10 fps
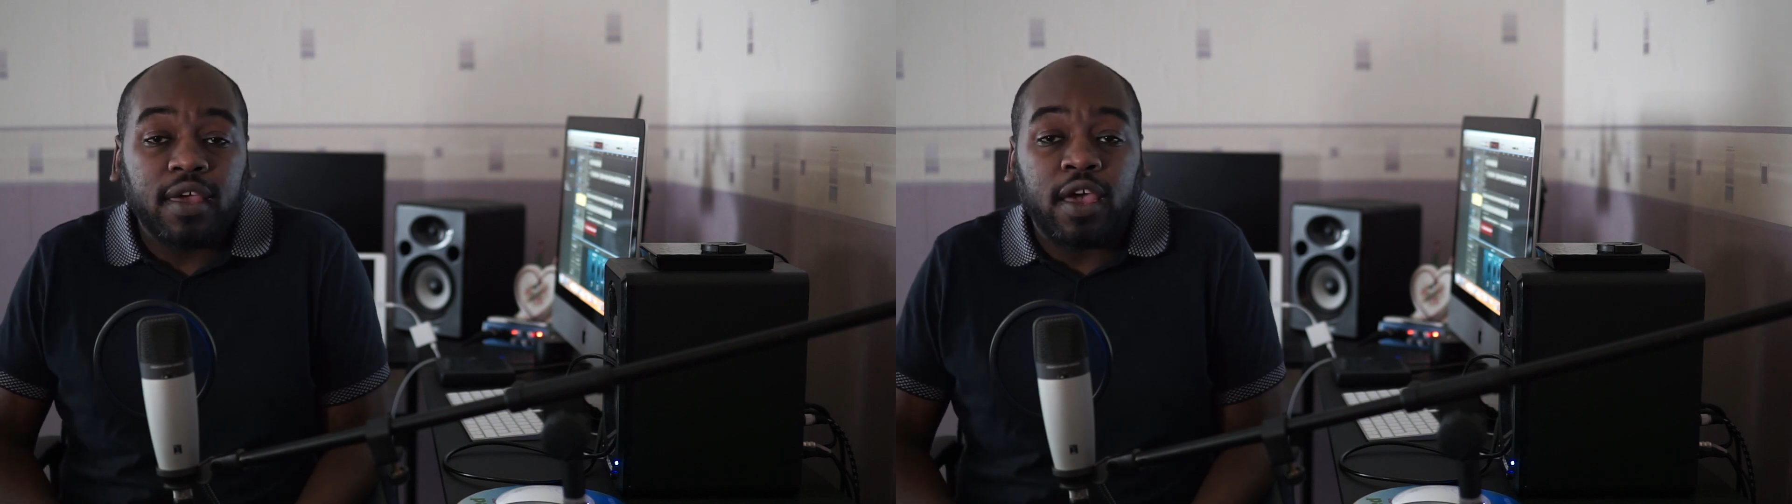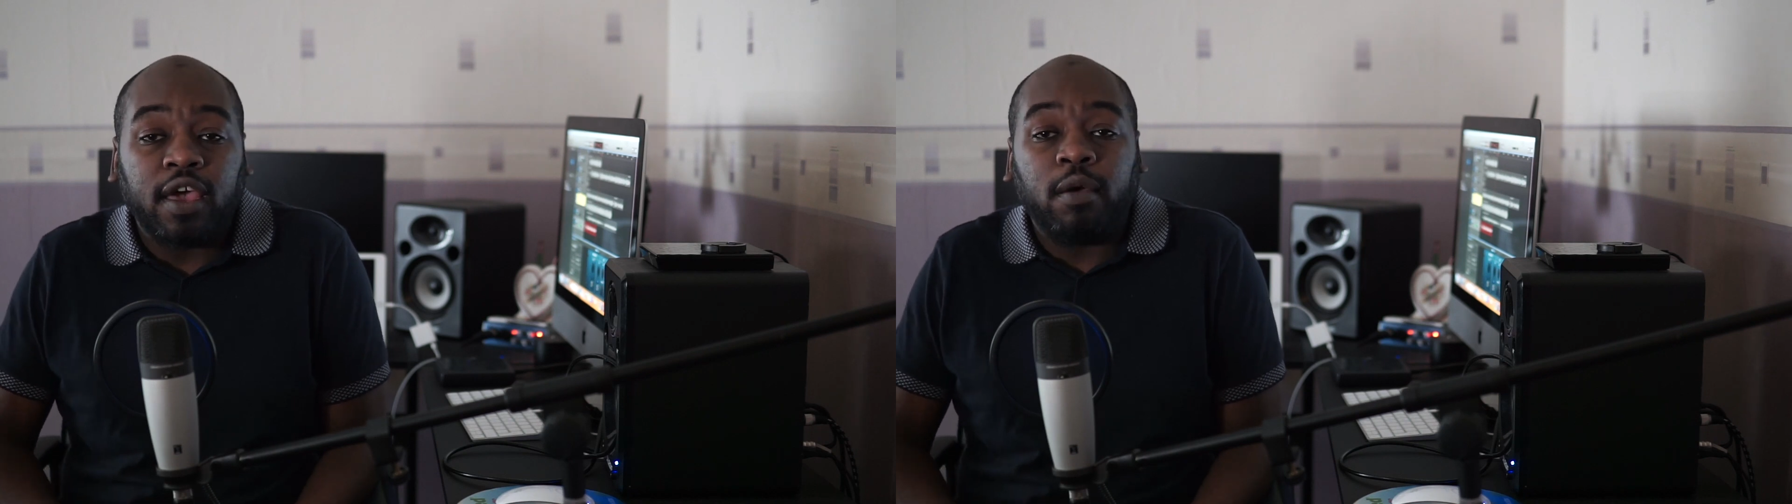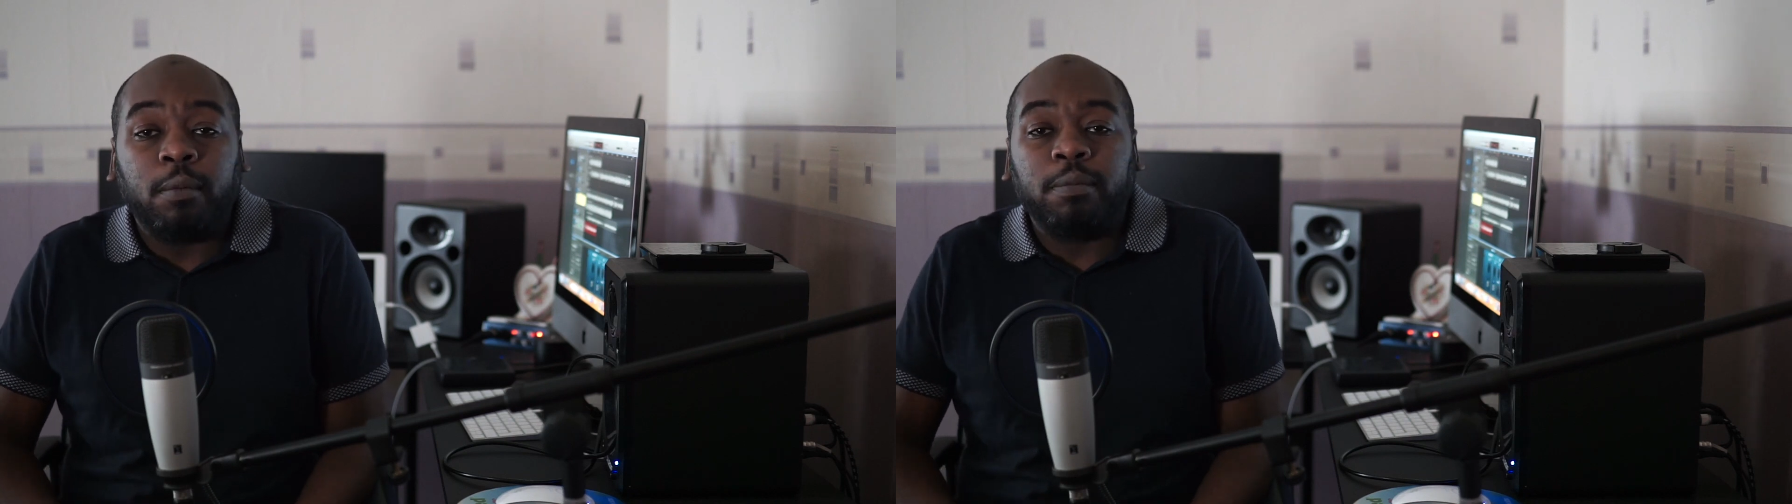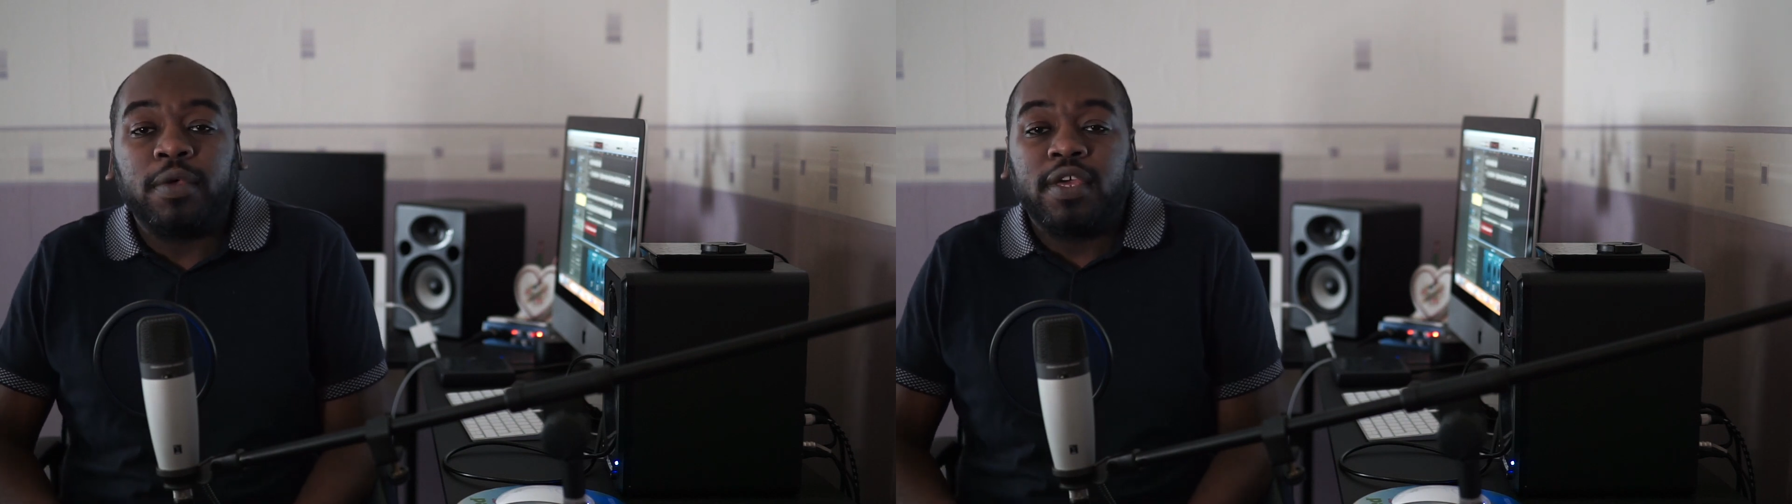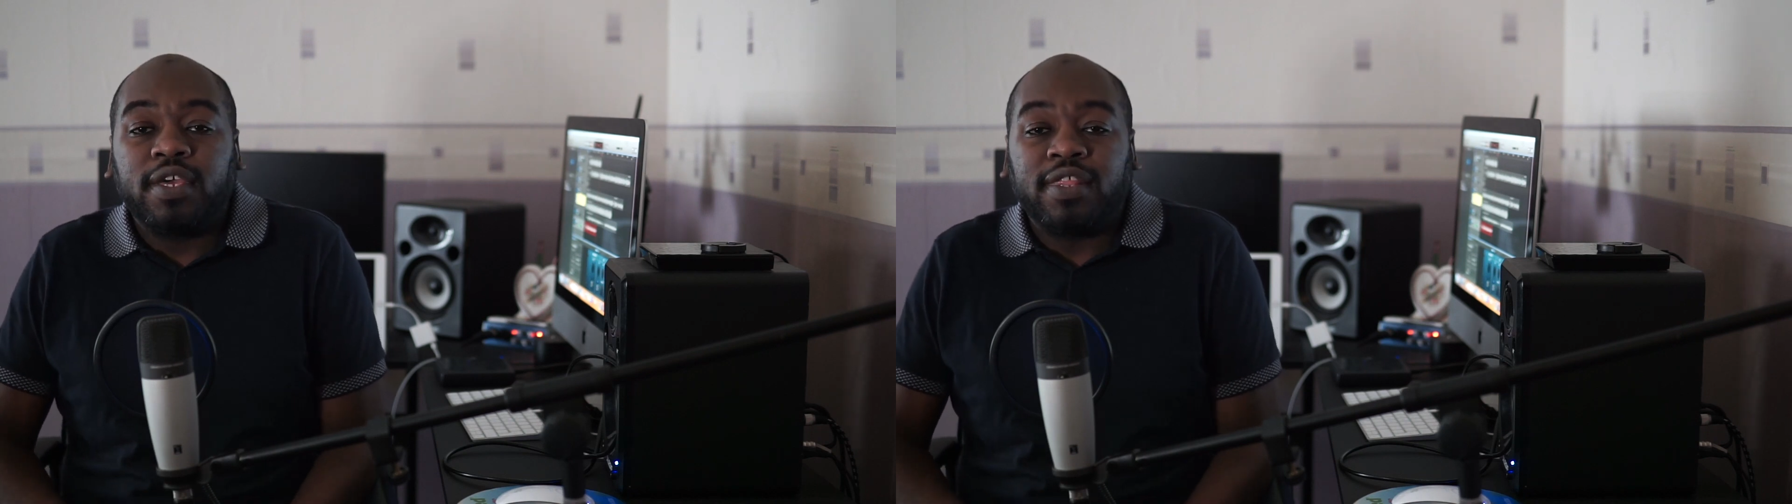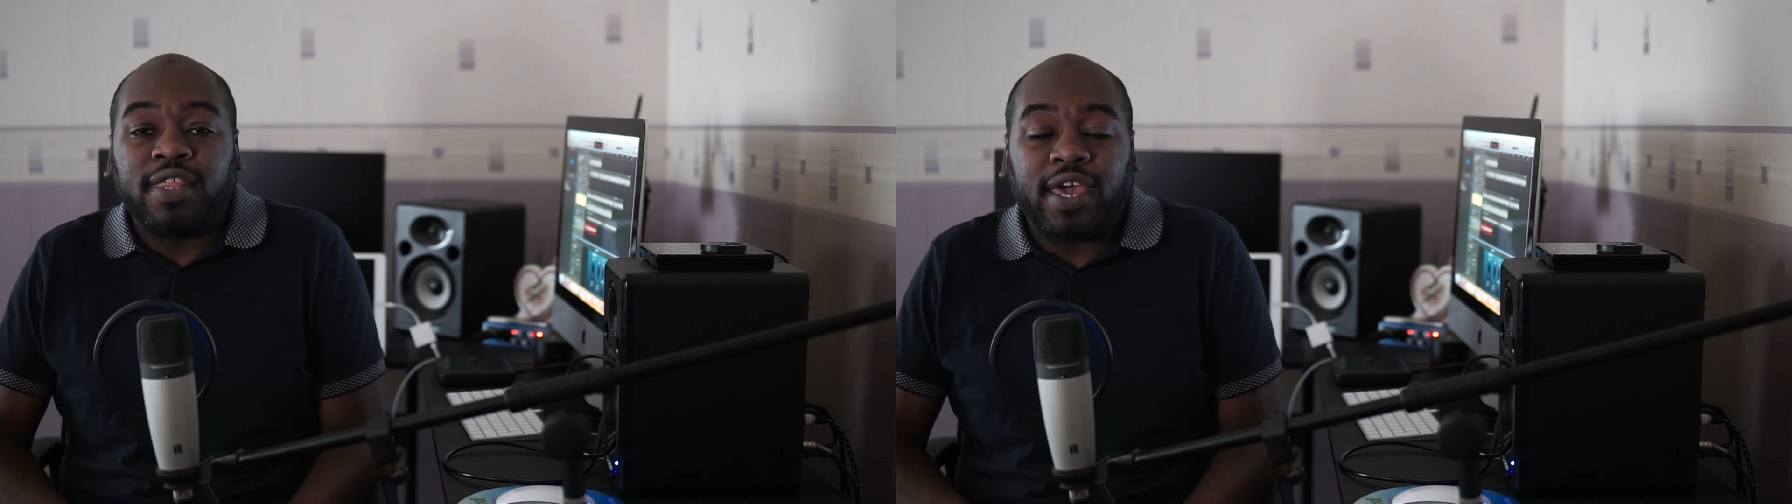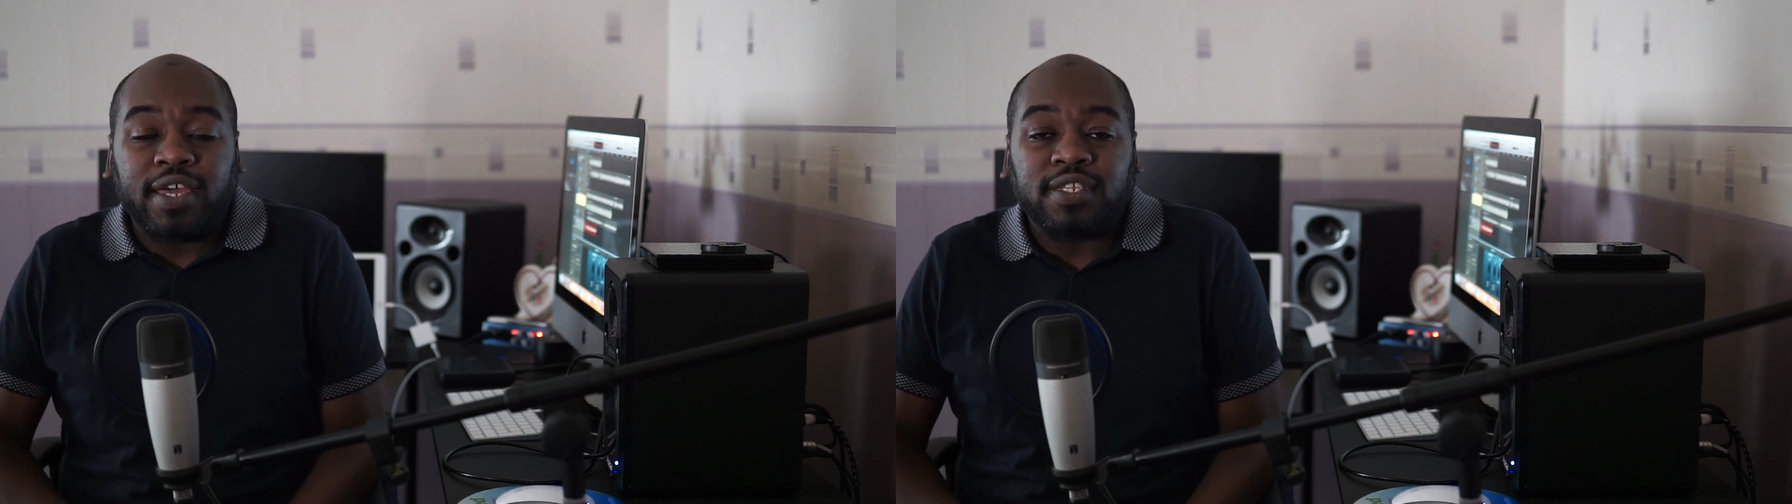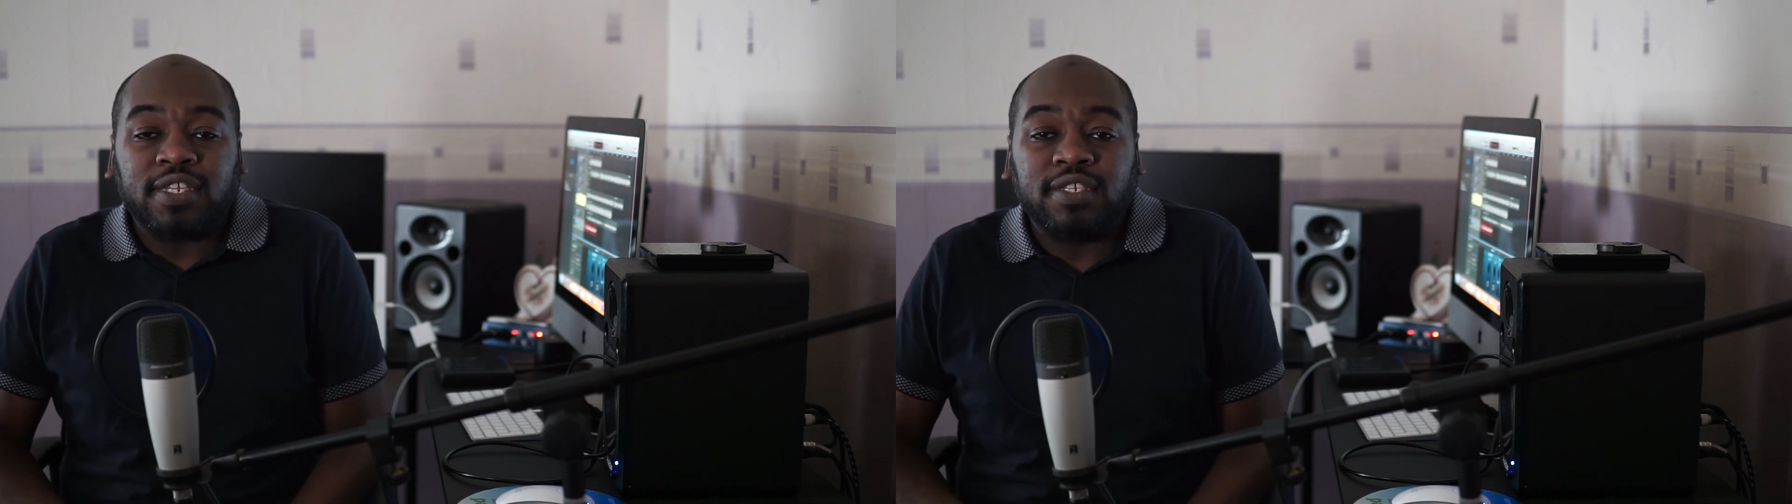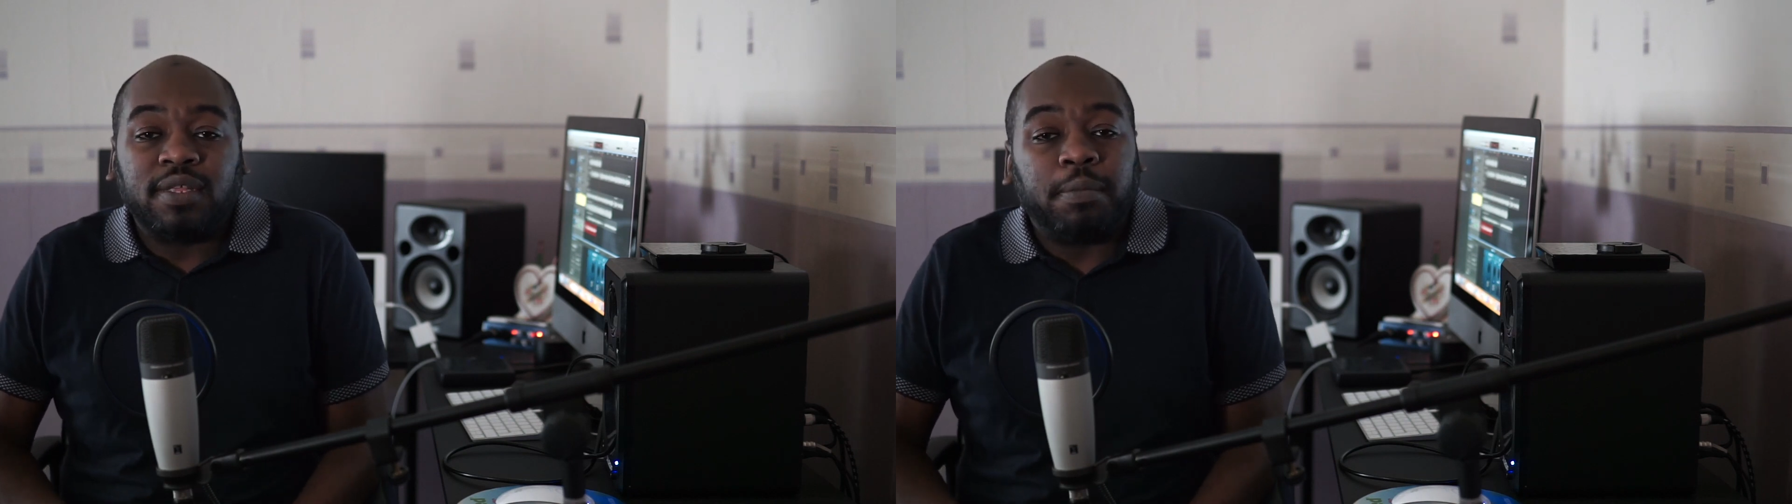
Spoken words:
That is